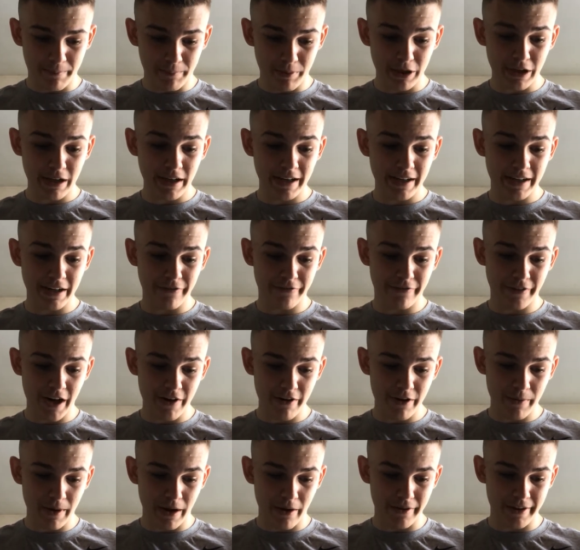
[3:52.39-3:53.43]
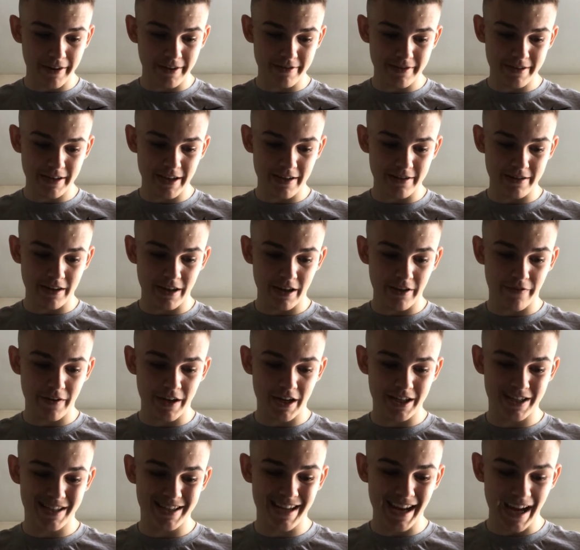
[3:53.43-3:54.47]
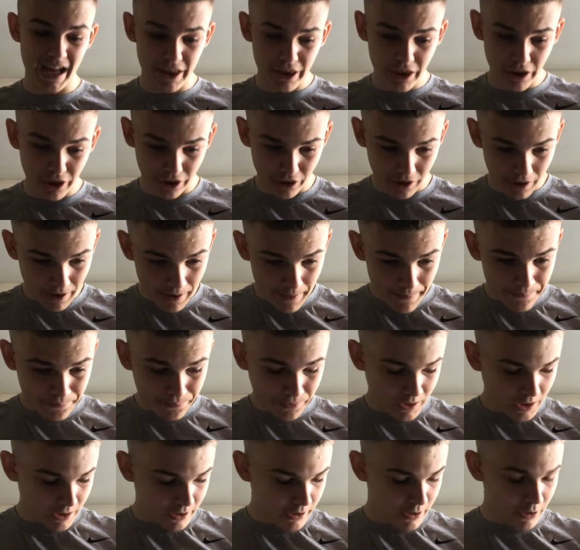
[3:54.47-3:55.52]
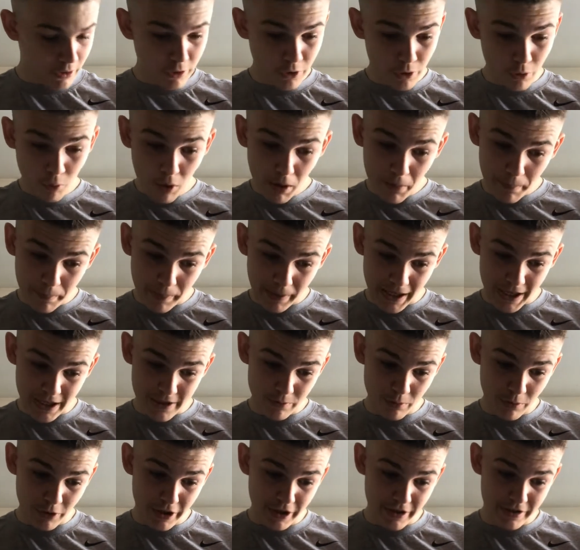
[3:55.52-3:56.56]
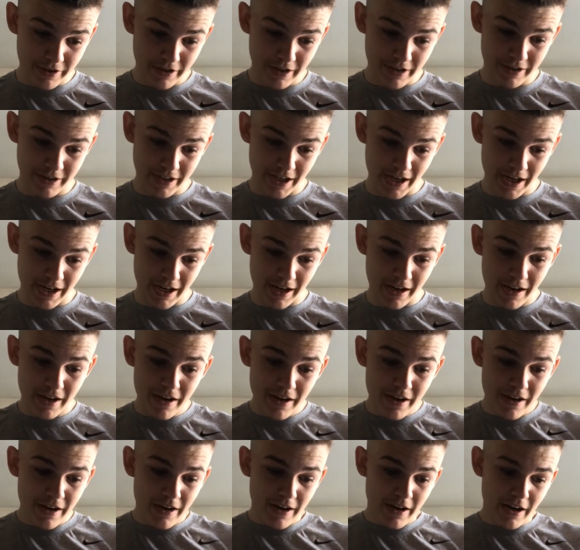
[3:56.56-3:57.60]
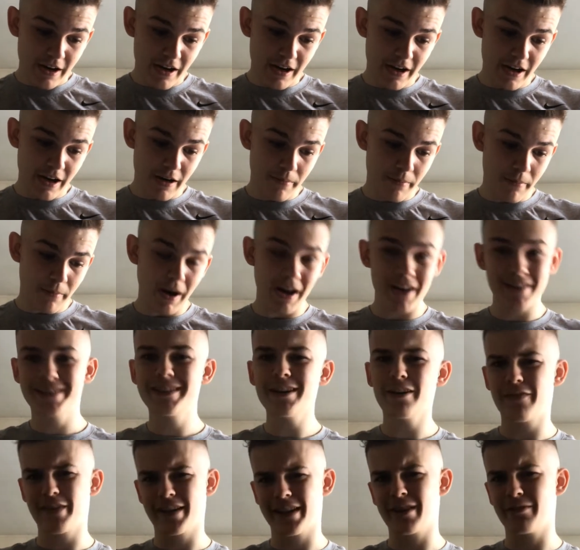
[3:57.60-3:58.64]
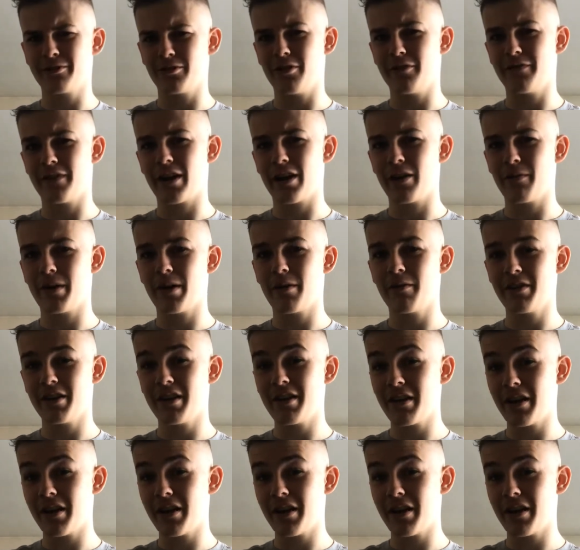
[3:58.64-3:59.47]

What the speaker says: Burnley did very well this season. They finished 10th. They'll do one place worse this year. I still think they'll do very well.